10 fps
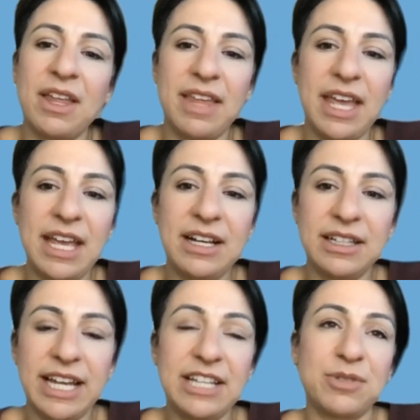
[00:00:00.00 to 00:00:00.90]

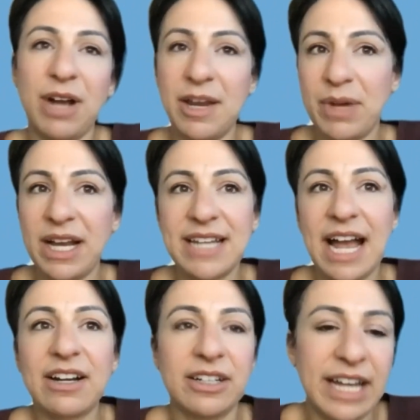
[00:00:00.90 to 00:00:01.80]
It's run by
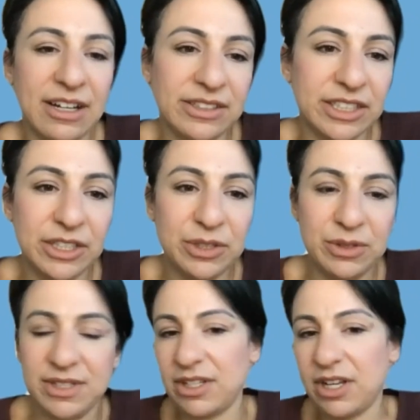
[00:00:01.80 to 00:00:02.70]
Dacher Keltner,
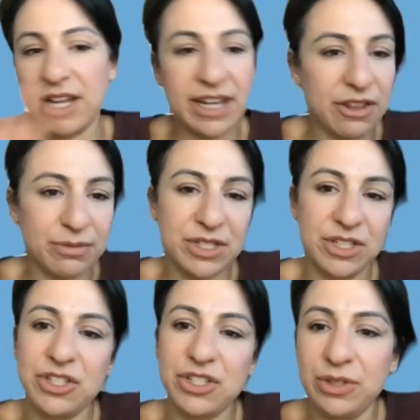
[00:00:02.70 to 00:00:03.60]
who's another
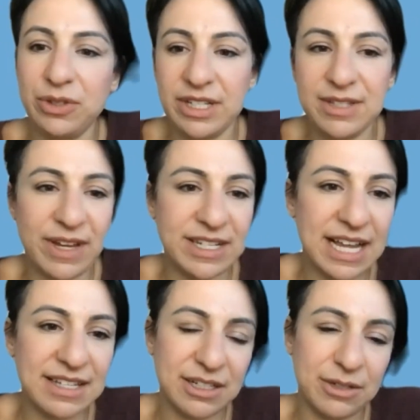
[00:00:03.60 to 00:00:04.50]
researcher who does
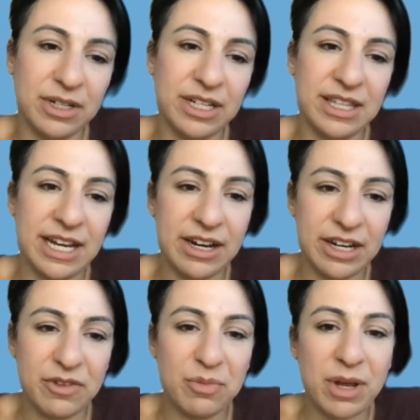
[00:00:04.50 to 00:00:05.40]
fantastic work in the
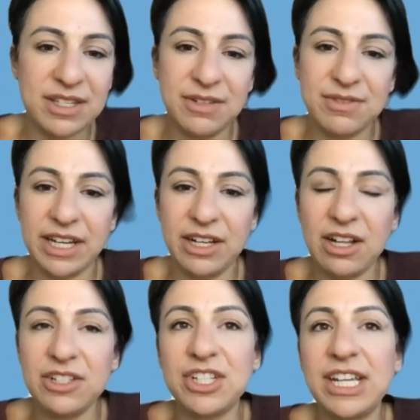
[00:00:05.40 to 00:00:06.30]
area of positive
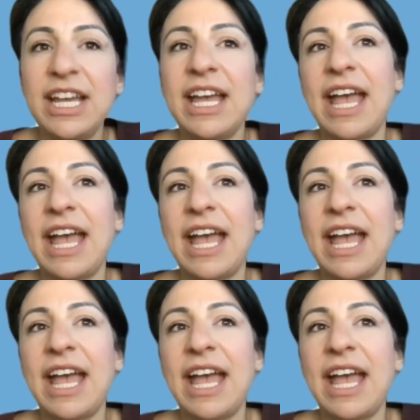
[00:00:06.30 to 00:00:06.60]
psychology.